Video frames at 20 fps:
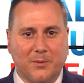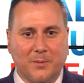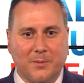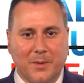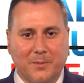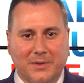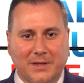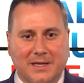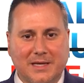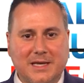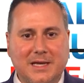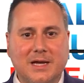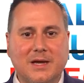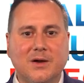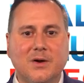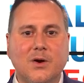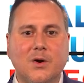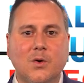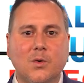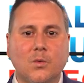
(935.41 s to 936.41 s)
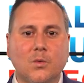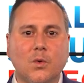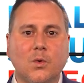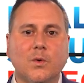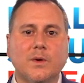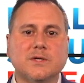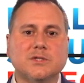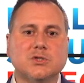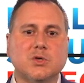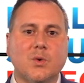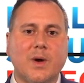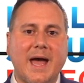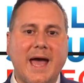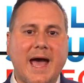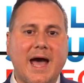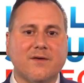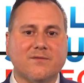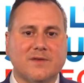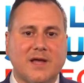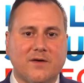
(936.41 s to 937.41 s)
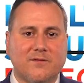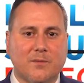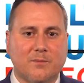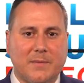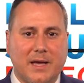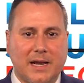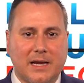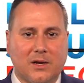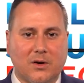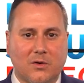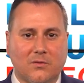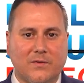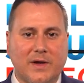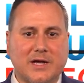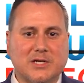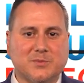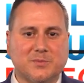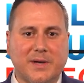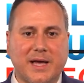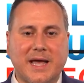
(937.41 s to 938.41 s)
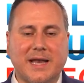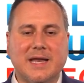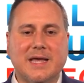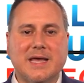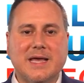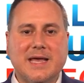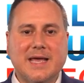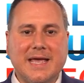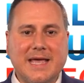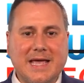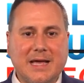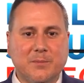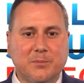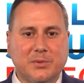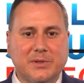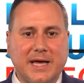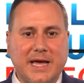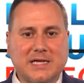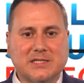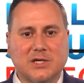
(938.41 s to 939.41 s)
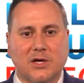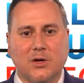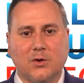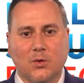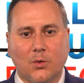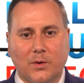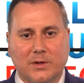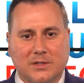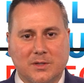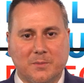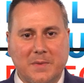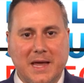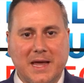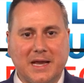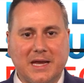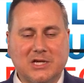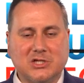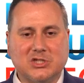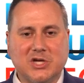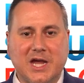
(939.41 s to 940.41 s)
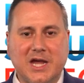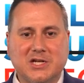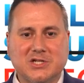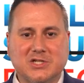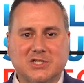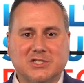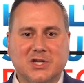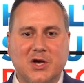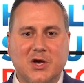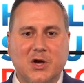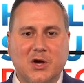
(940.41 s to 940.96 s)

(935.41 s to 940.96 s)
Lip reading: Remember, the key rule is you have to have a Medicare Advantage plan in place in order to make any changes